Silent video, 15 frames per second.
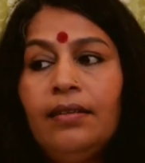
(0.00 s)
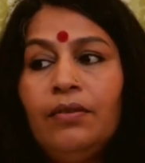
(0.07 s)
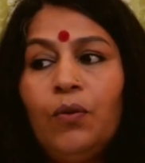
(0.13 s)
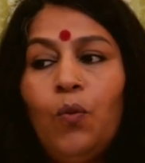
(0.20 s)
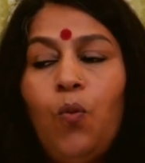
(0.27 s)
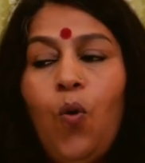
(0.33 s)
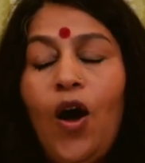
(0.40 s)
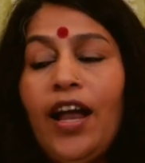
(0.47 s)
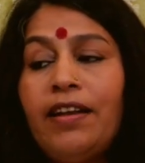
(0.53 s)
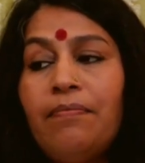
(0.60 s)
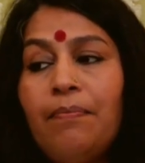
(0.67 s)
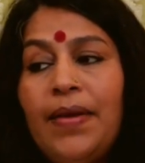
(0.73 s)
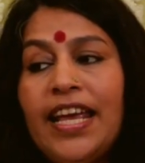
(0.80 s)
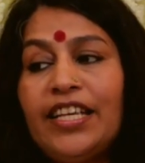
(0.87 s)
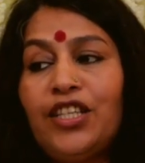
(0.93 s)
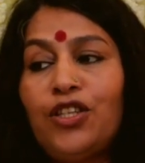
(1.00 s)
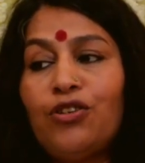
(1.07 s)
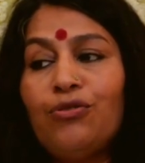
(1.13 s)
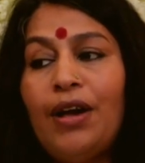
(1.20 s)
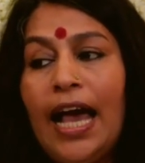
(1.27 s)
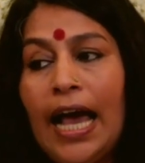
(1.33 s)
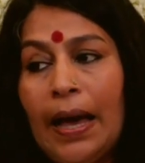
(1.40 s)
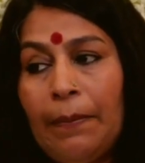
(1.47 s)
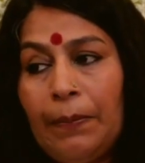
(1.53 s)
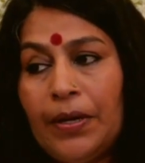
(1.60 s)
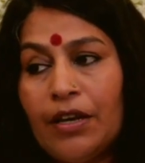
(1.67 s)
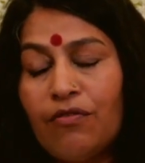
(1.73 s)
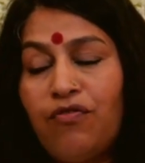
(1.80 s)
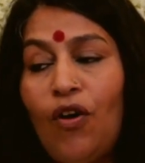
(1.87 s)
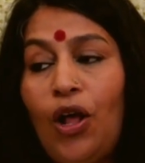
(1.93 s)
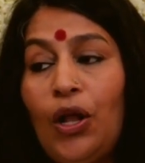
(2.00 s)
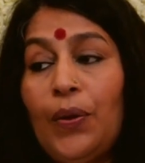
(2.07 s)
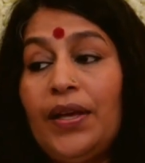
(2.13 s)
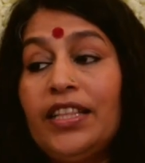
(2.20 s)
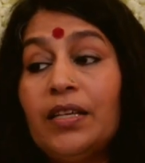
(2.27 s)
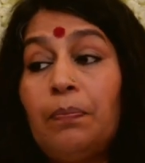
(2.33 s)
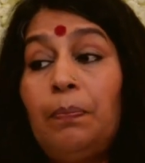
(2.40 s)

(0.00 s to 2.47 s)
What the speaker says: What makes you happier? Following the